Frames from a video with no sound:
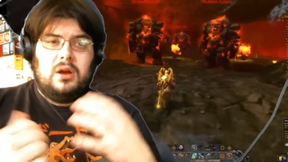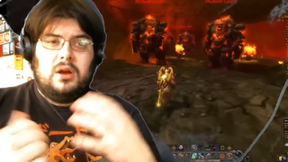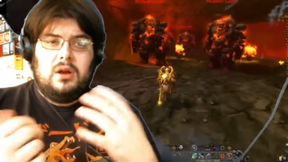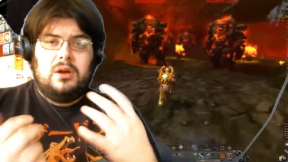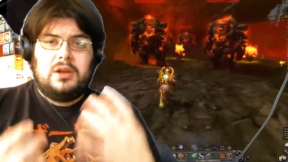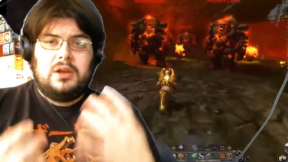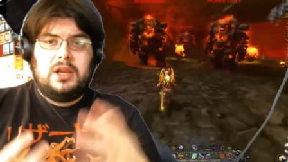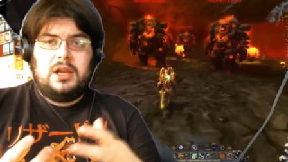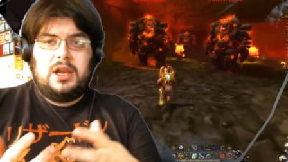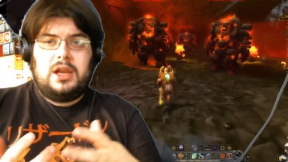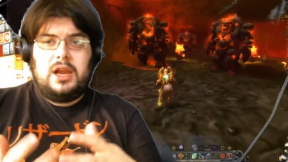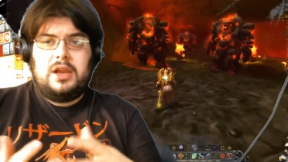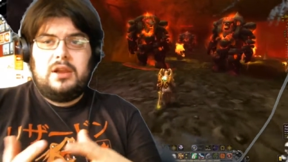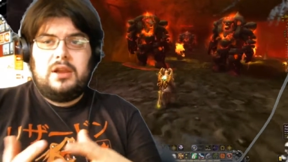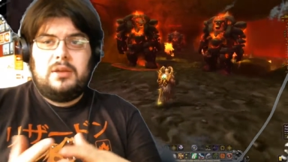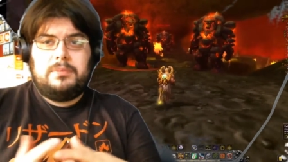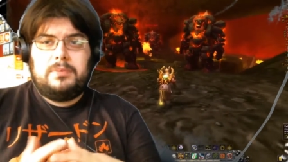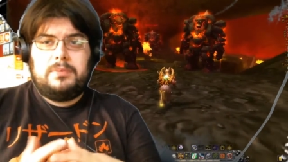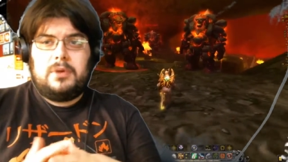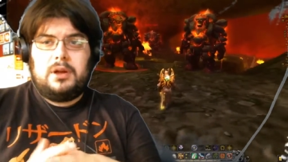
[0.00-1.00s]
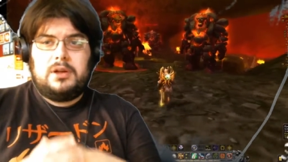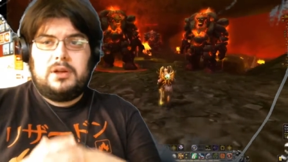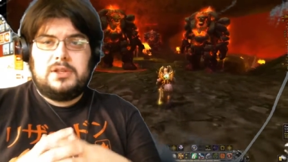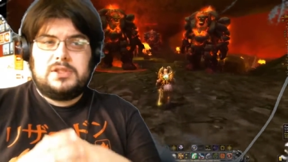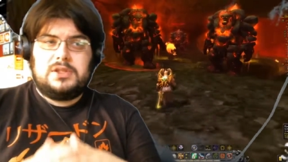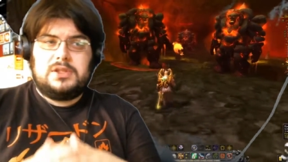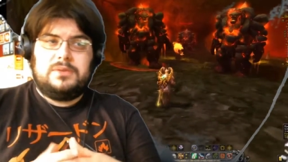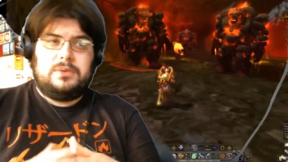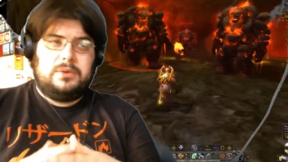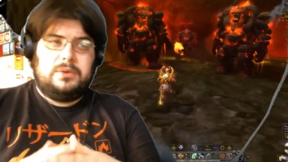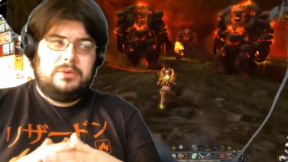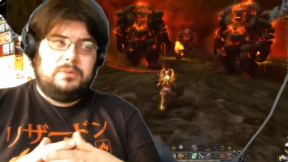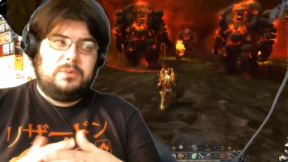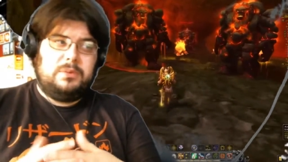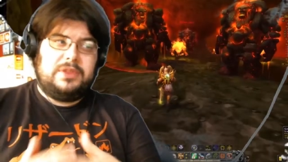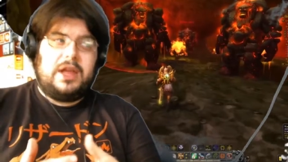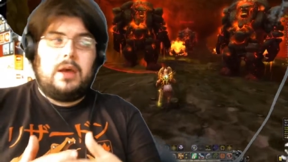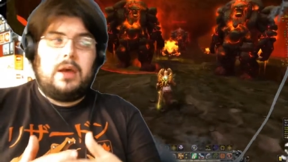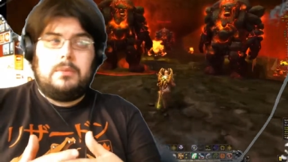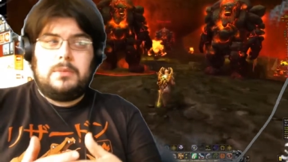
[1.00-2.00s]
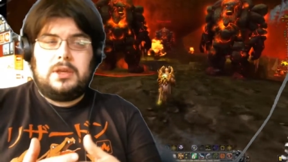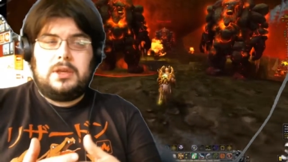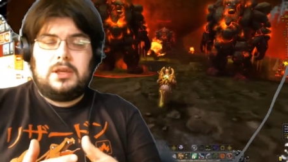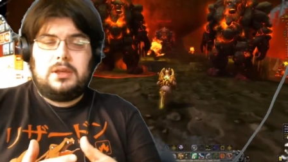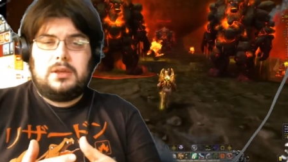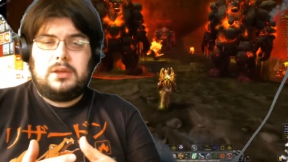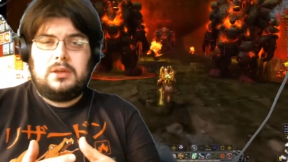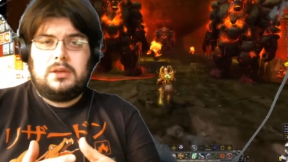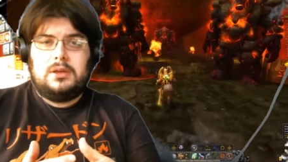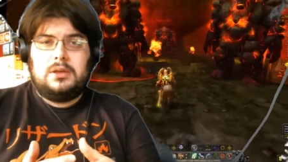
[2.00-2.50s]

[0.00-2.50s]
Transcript: are gonna end up on a circle without me.